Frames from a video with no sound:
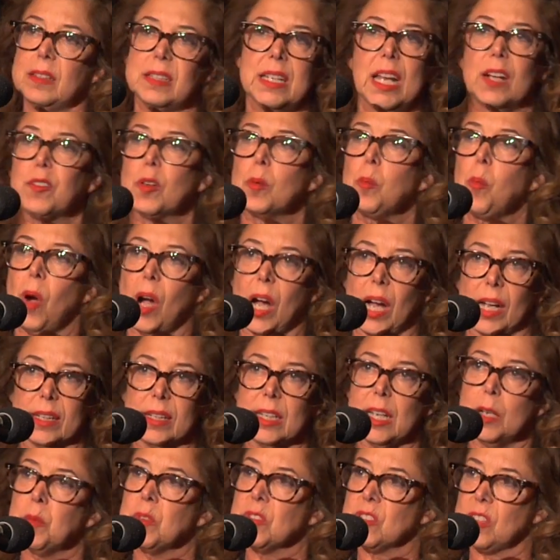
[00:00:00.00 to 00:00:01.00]
Never
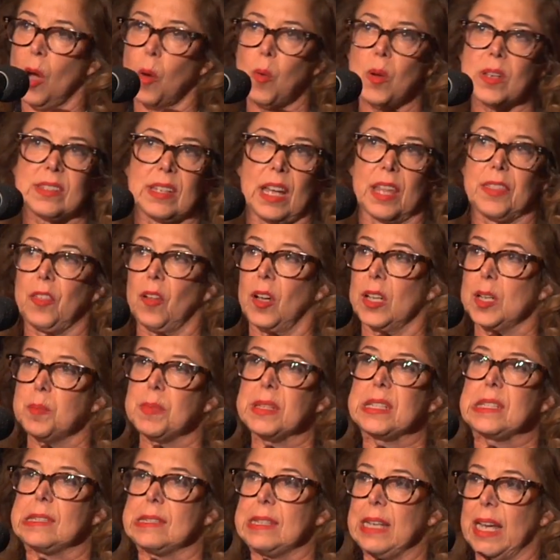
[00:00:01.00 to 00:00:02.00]
won. It was always, I thought, a
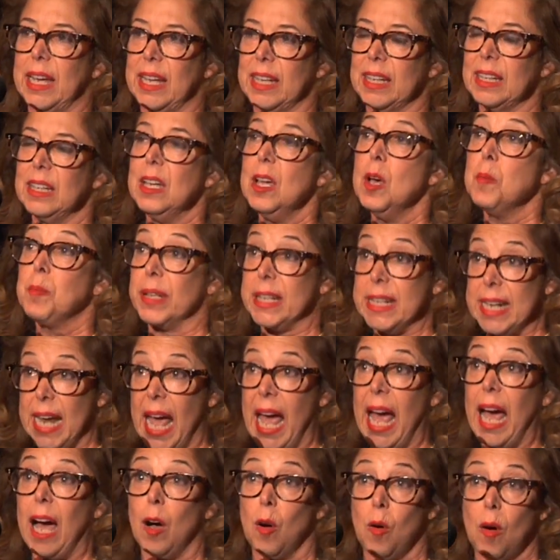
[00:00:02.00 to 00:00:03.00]
mistake. But
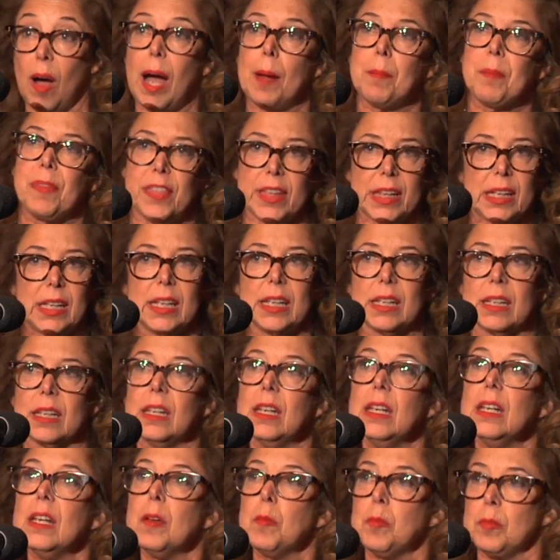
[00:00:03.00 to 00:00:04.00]
now I'm
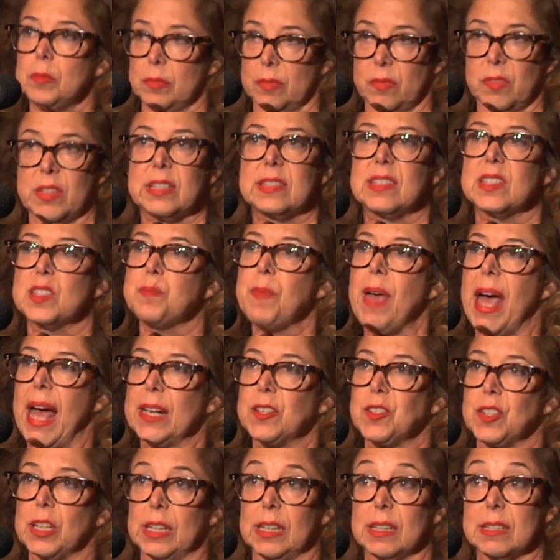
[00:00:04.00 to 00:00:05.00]
thinking, this is
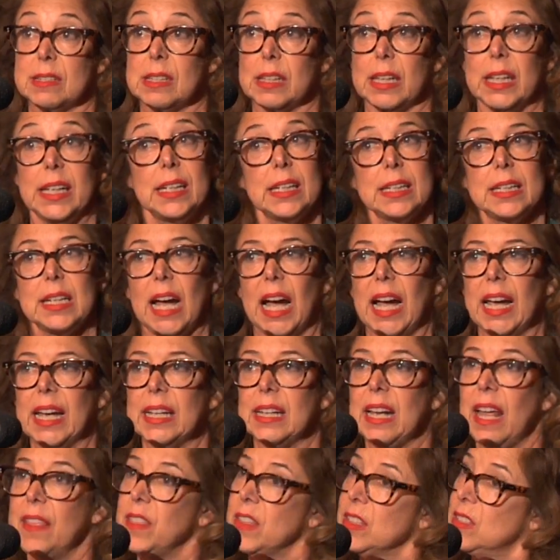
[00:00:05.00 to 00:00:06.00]
magic. It's late at
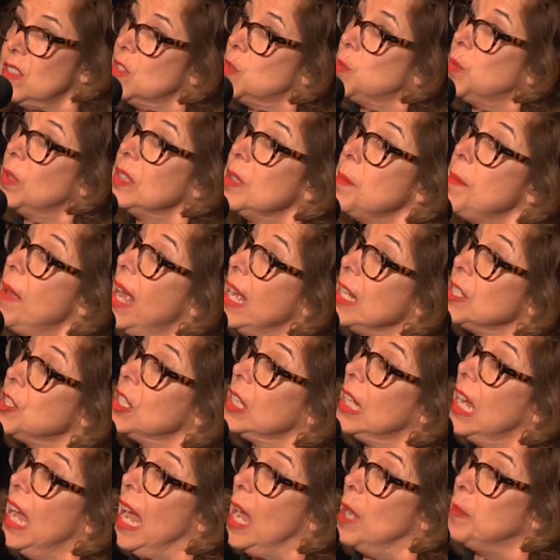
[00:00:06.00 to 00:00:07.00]
night, and this is when the
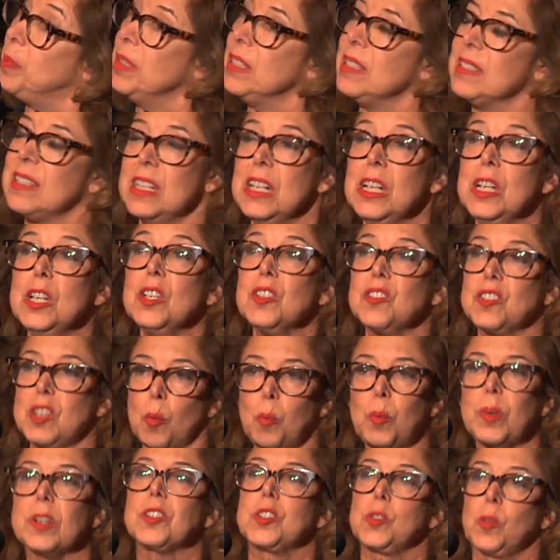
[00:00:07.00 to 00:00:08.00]
magic happens. So
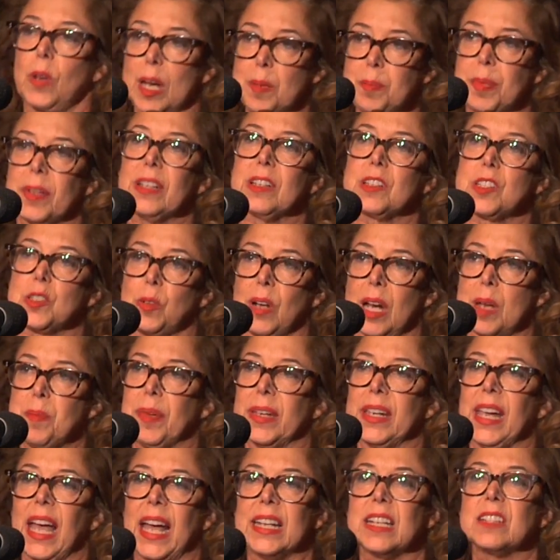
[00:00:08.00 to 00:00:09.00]
we're scraping,
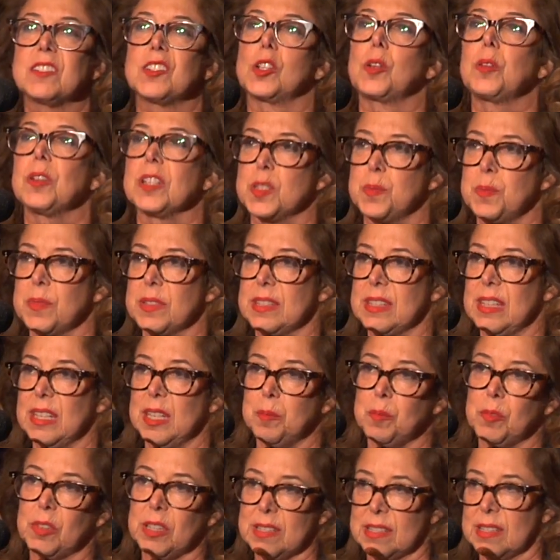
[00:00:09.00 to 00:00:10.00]
and it's a Christmas
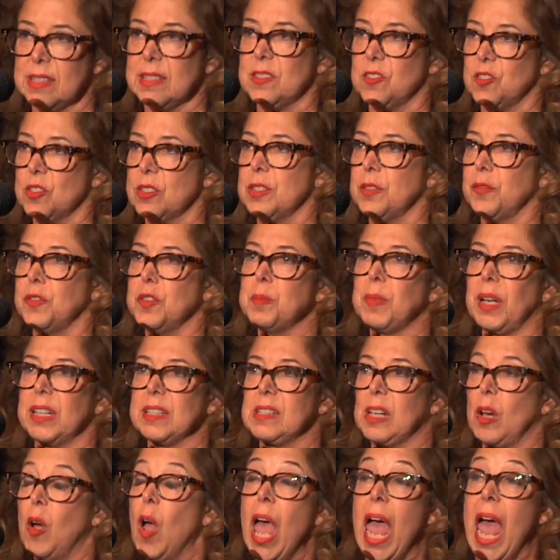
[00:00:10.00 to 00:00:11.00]
theme because it's just a few
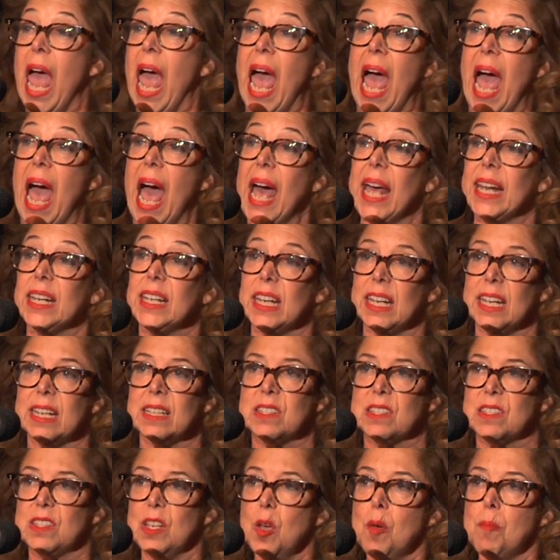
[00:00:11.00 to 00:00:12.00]
months ago. And
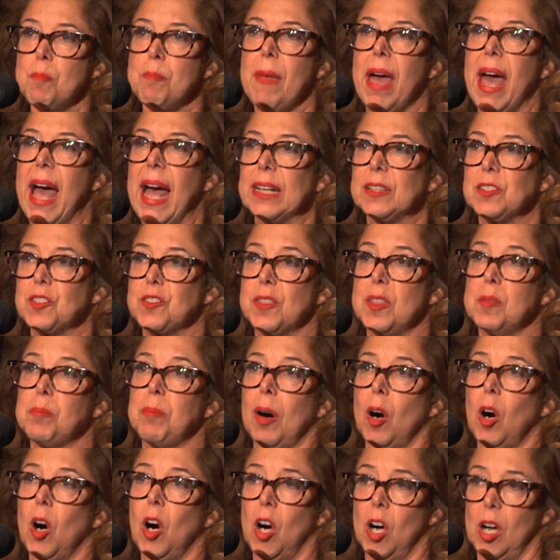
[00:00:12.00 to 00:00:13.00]
it's match the
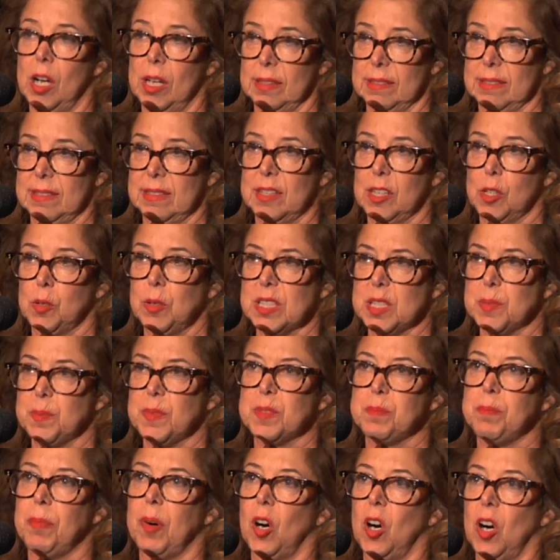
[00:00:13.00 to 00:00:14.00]
balls, the
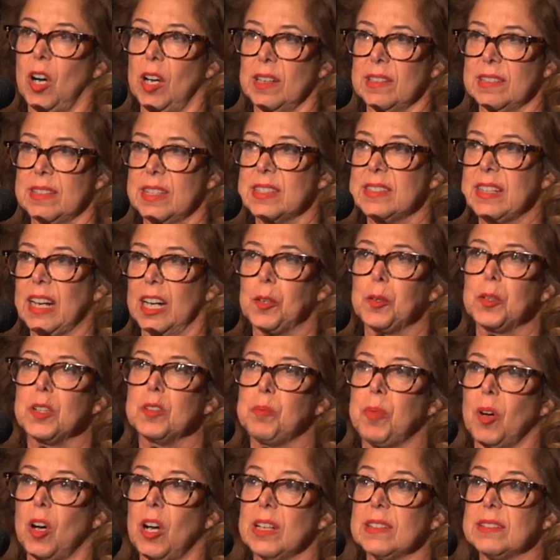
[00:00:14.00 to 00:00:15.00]
Christmas balls, the
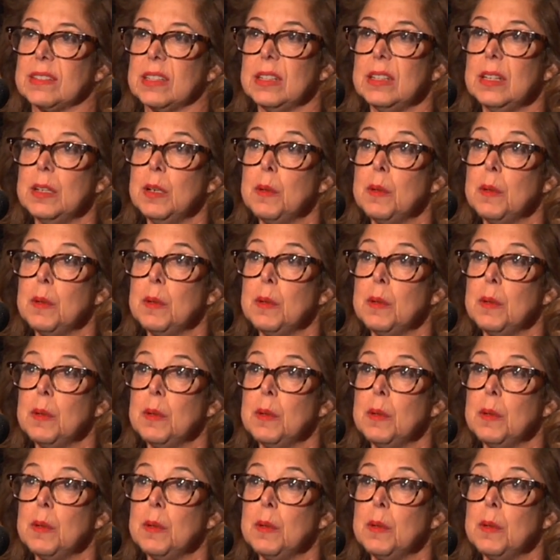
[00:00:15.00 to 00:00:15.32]
decorative balls.